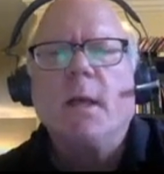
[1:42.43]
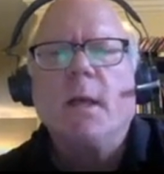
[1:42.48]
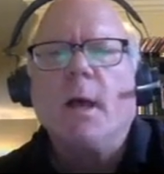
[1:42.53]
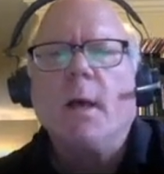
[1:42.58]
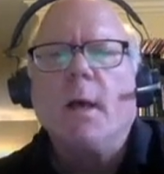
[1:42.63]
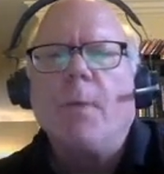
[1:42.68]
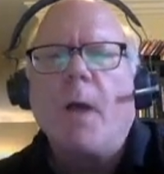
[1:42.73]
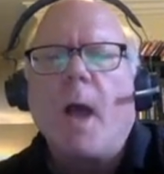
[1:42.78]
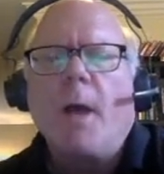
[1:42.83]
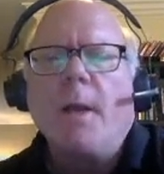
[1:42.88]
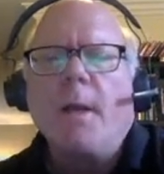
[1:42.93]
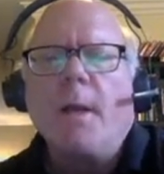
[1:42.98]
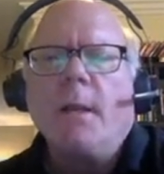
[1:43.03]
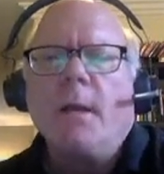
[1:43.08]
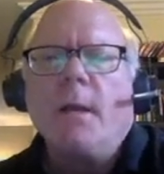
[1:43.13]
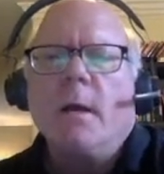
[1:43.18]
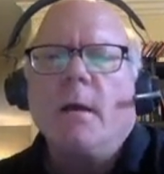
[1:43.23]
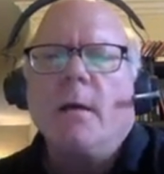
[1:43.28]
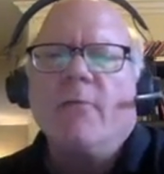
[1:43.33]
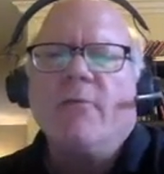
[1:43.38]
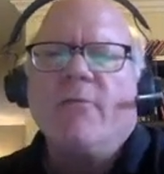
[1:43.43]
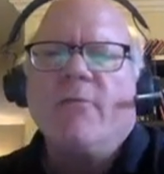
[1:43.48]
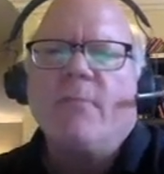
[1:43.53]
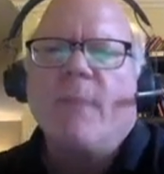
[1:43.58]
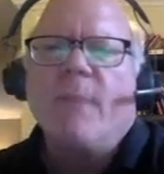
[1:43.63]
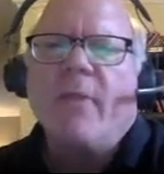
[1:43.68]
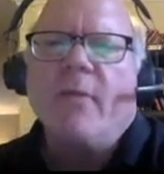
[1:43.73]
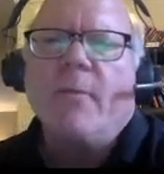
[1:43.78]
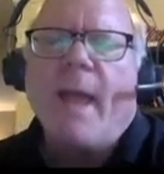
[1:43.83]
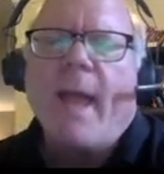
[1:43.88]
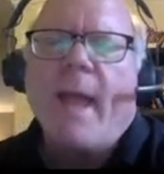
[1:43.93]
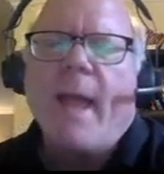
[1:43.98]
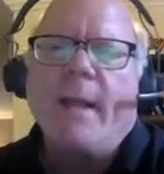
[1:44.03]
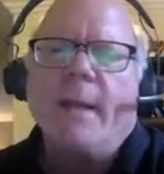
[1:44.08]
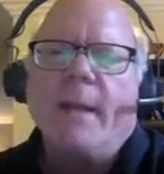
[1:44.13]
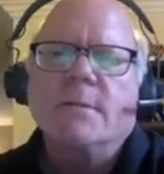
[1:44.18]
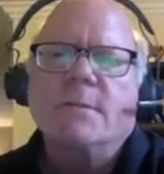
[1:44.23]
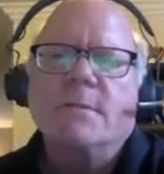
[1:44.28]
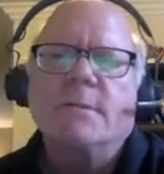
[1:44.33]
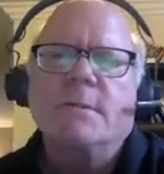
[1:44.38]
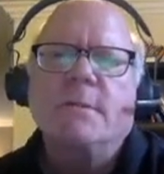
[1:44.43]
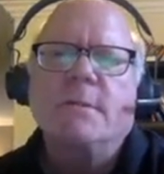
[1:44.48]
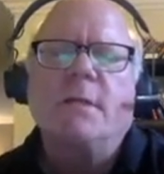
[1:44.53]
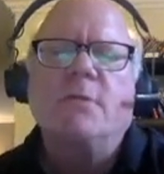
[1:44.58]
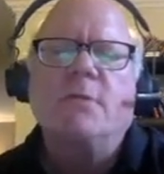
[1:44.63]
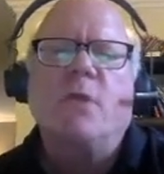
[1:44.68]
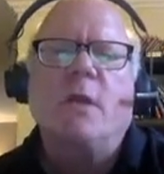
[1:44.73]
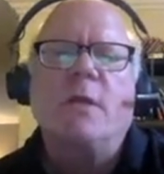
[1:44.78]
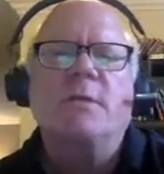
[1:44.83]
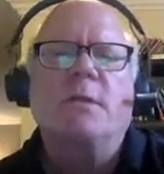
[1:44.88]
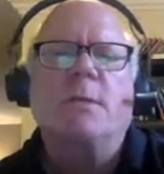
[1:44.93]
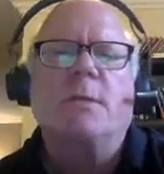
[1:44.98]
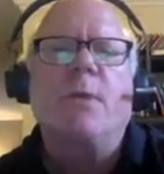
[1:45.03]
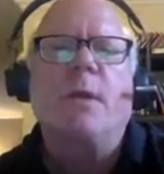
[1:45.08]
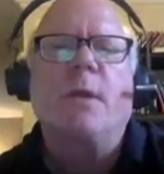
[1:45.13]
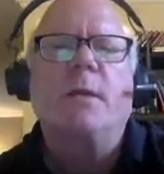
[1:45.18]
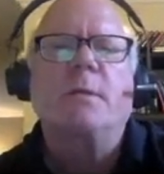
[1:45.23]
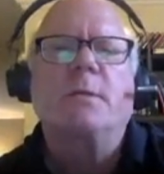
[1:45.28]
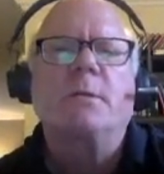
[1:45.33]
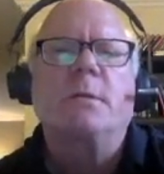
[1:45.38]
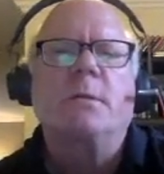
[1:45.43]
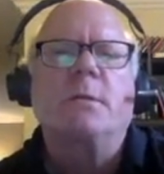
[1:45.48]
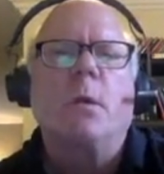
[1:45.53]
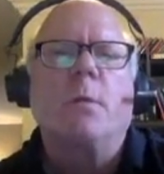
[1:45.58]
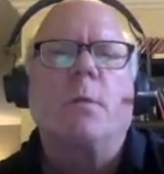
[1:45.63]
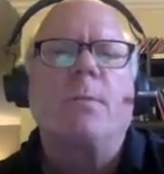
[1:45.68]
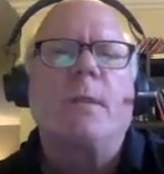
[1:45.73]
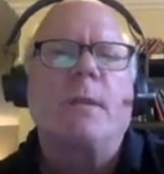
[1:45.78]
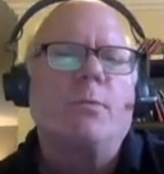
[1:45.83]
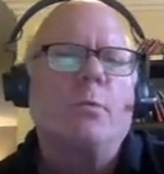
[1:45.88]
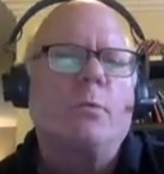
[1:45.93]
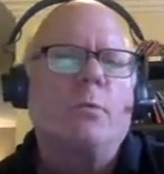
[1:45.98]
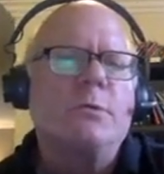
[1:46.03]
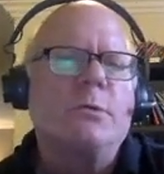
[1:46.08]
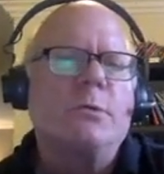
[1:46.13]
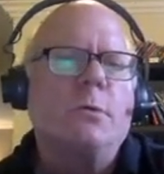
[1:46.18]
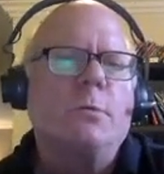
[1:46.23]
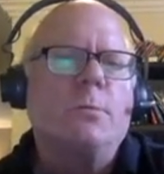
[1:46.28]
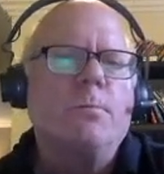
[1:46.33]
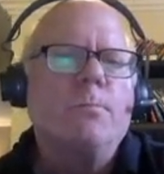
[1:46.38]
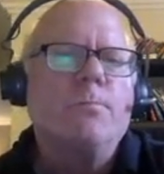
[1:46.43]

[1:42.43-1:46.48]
a body of mathematics that tries to predict what people will do.